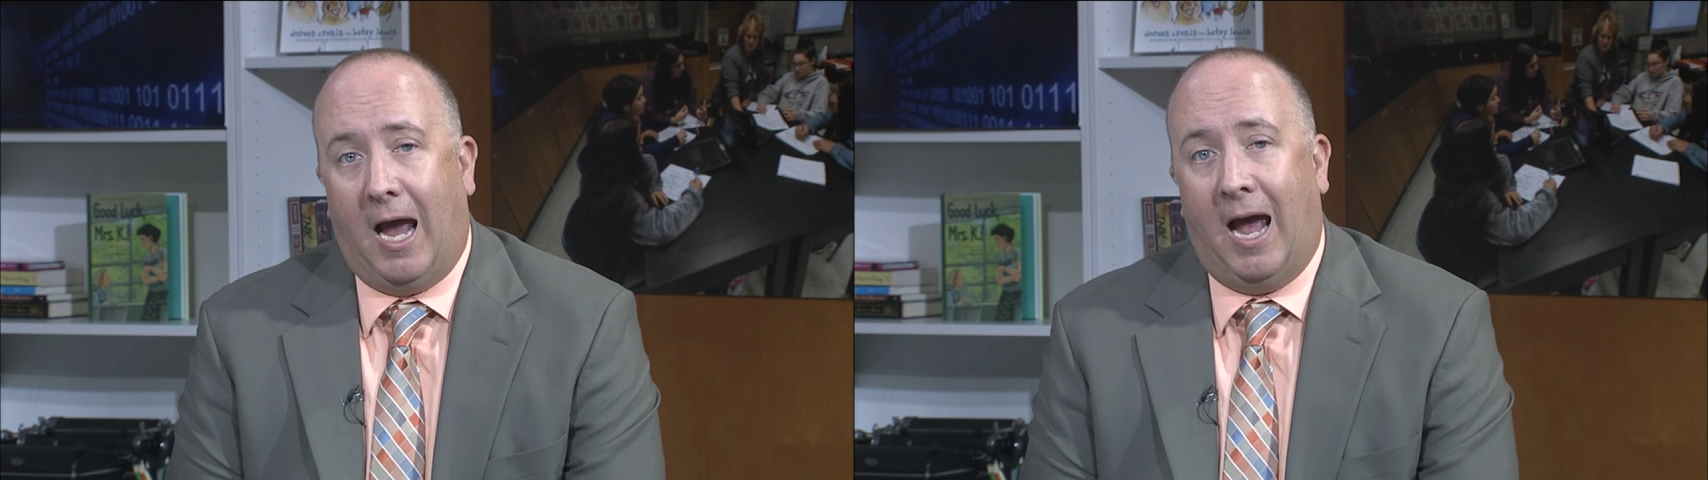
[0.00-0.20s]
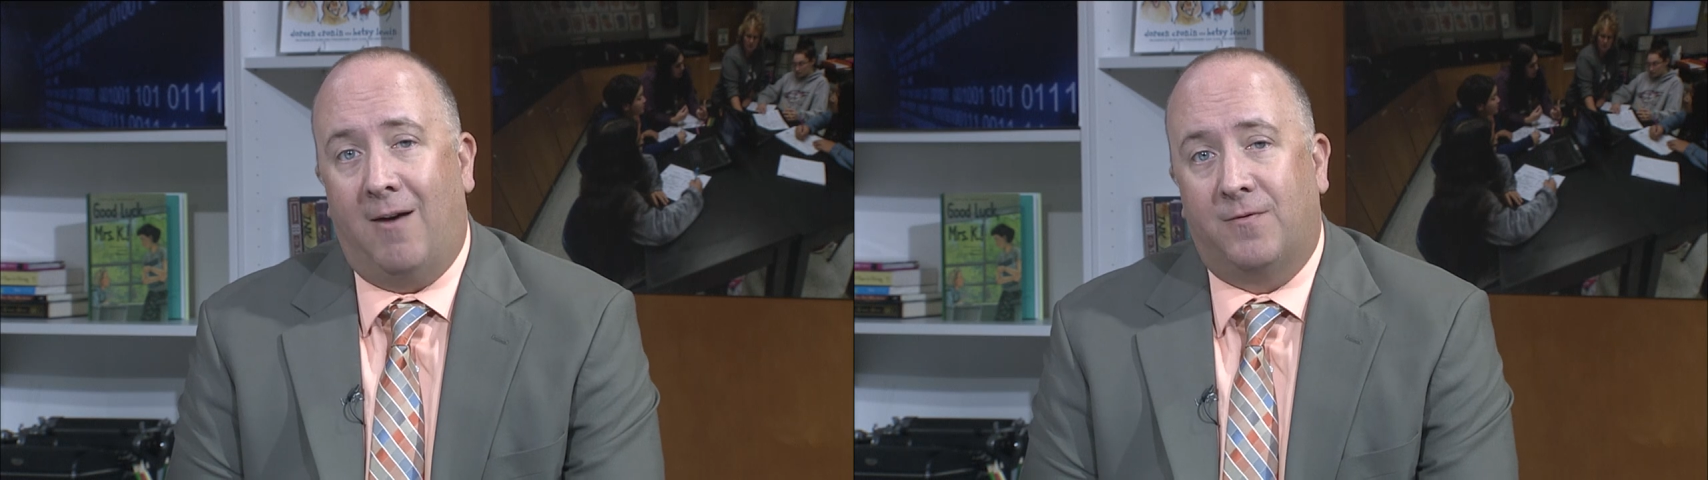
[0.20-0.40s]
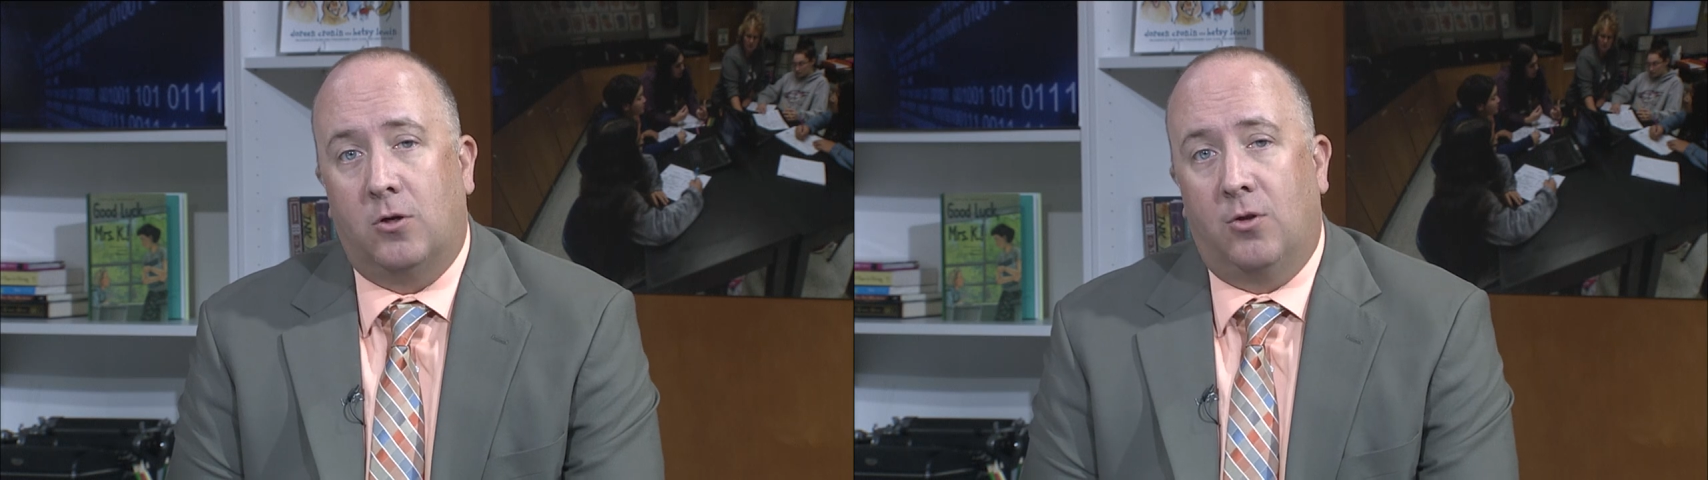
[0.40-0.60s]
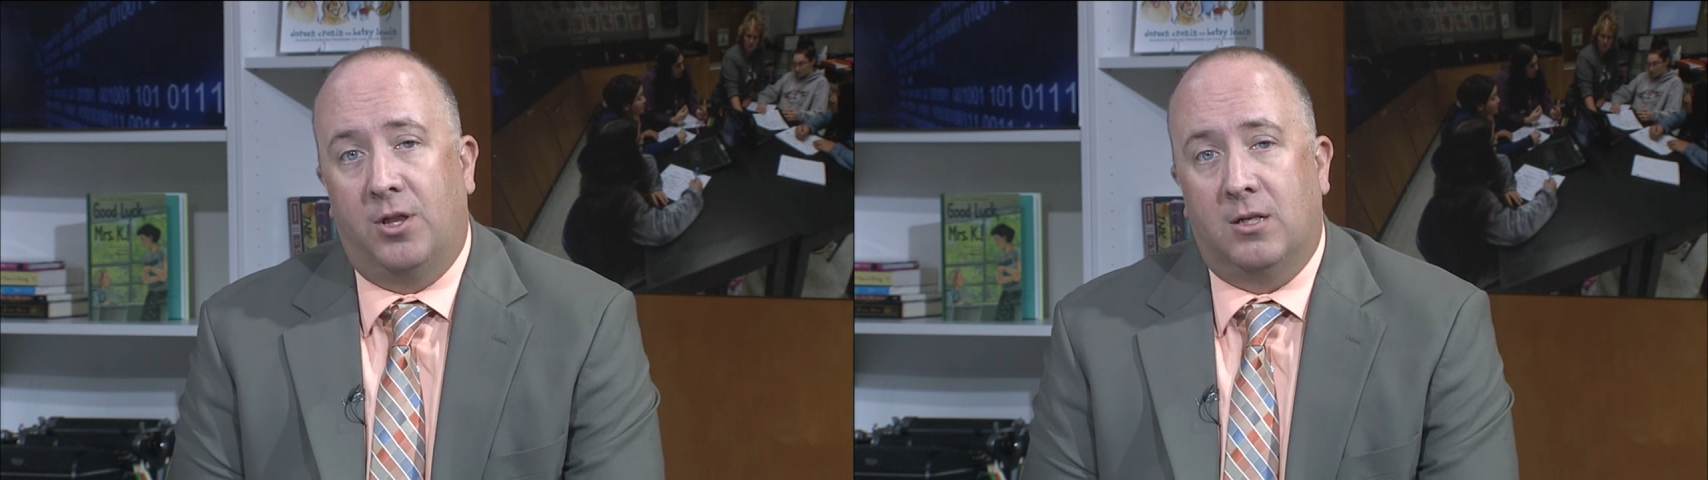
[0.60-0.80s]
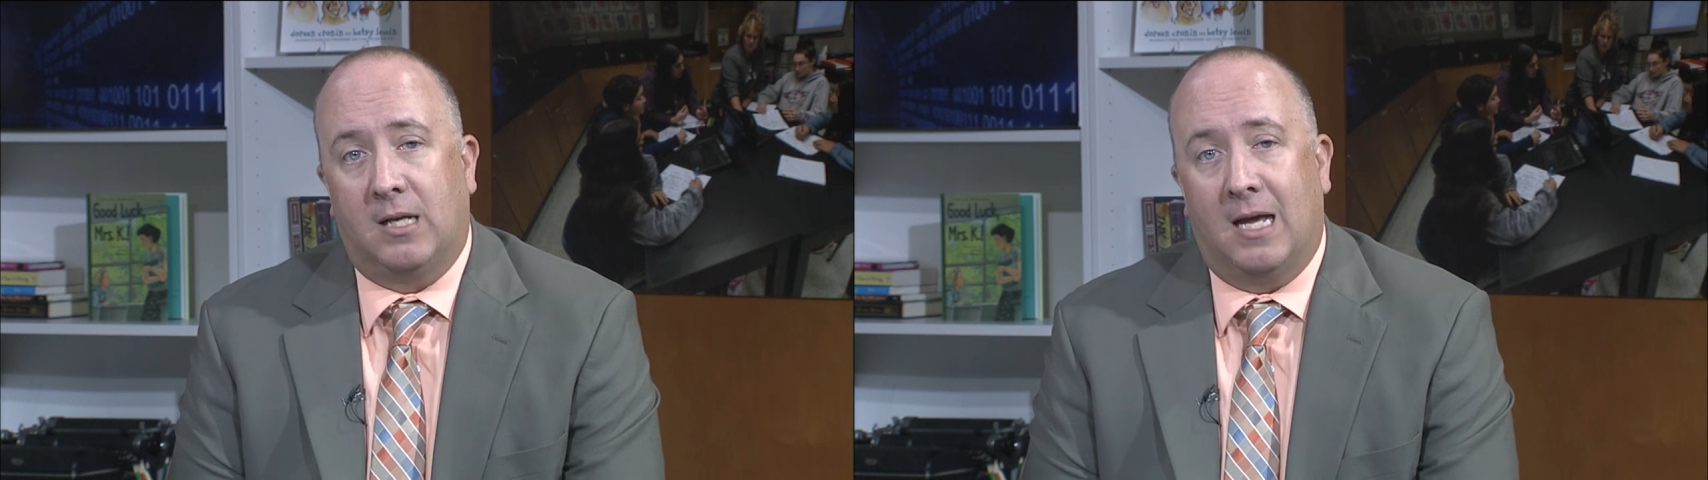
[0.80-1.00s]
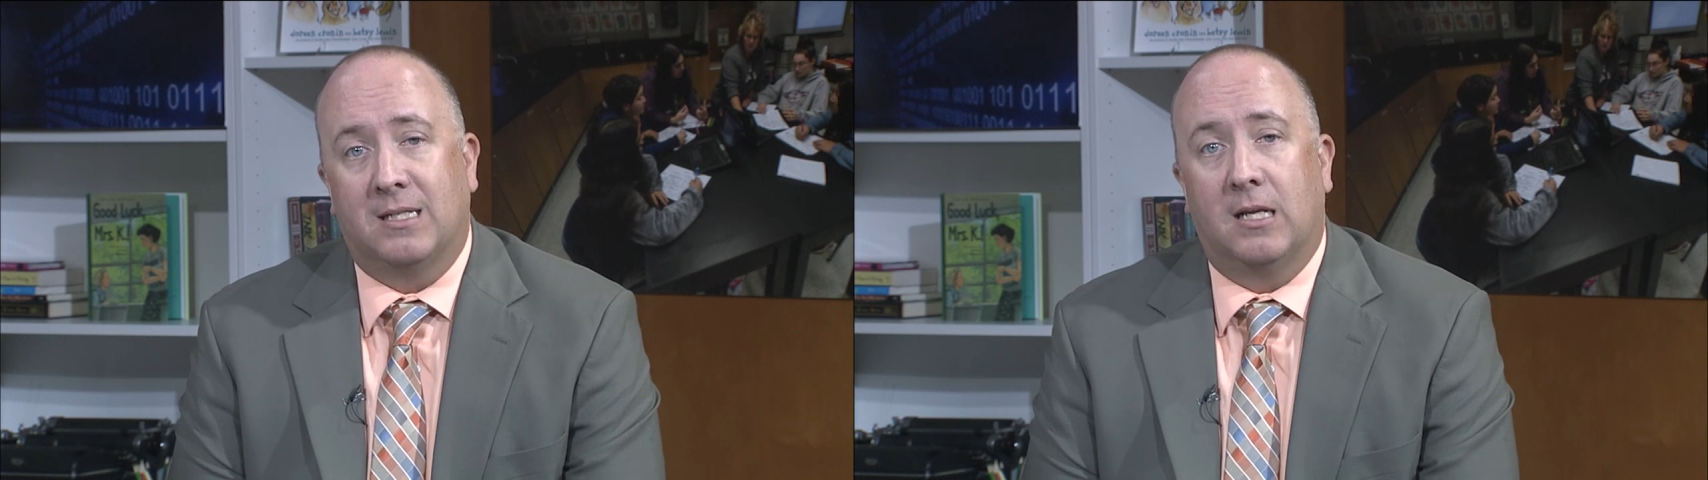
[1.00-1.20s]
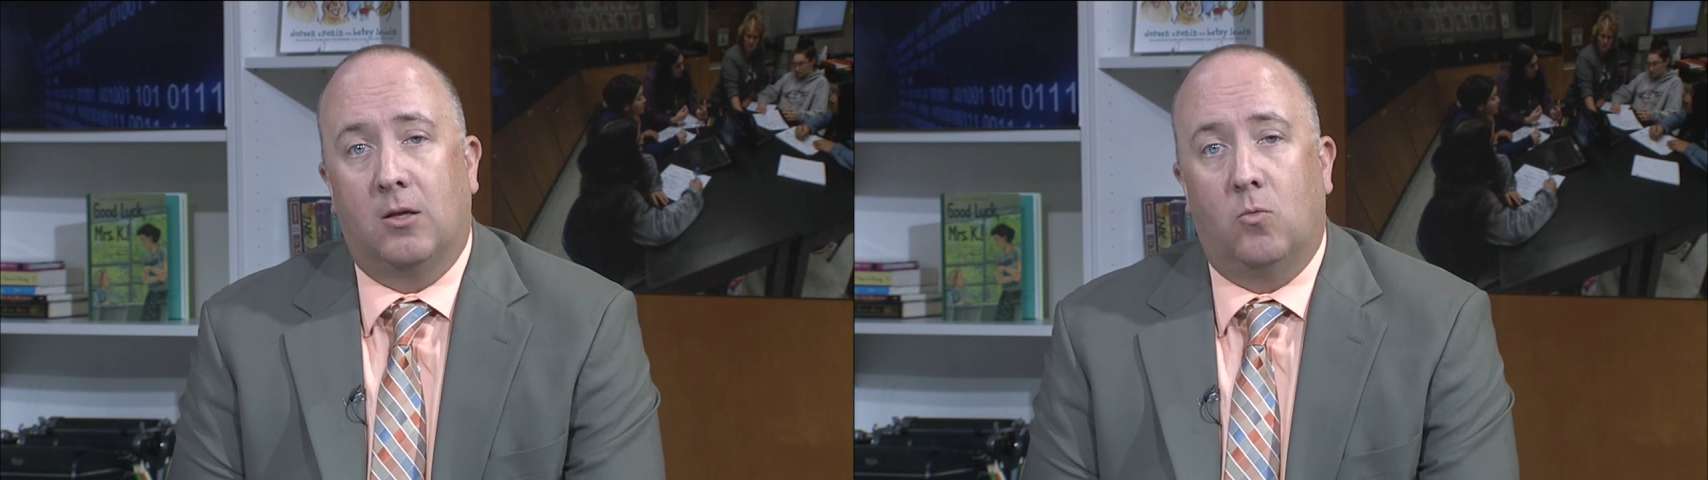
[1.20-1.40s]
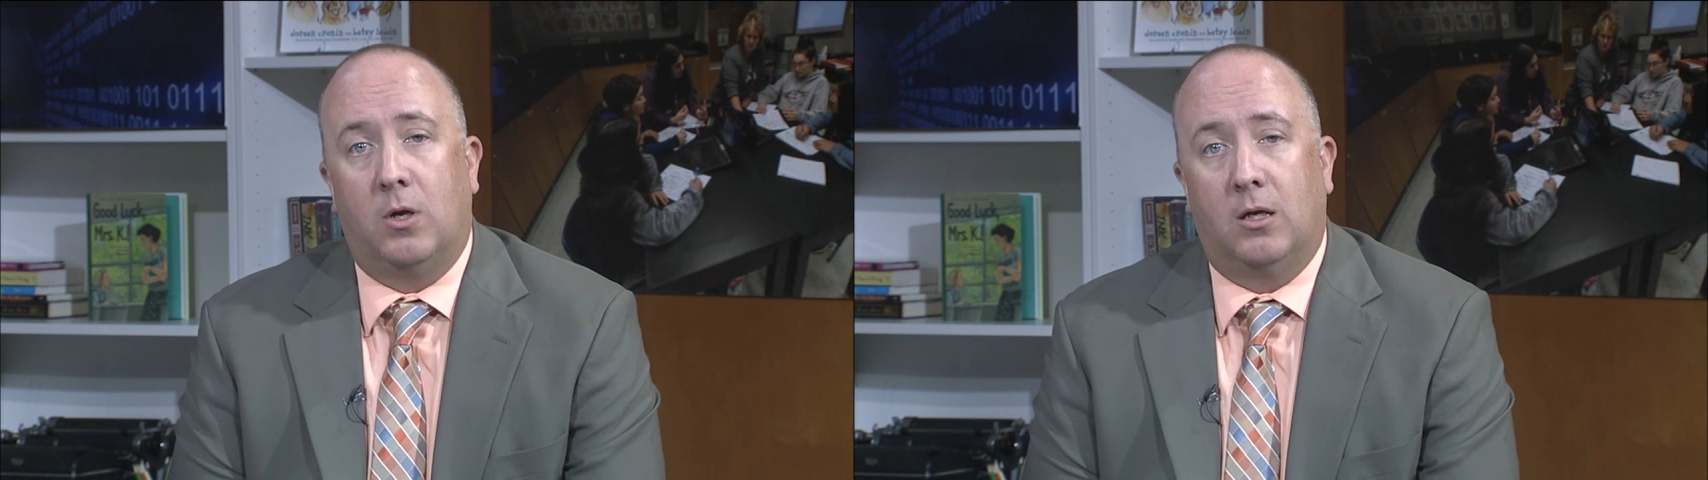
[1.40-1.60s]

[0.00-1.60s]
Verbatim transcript: after the testing that we,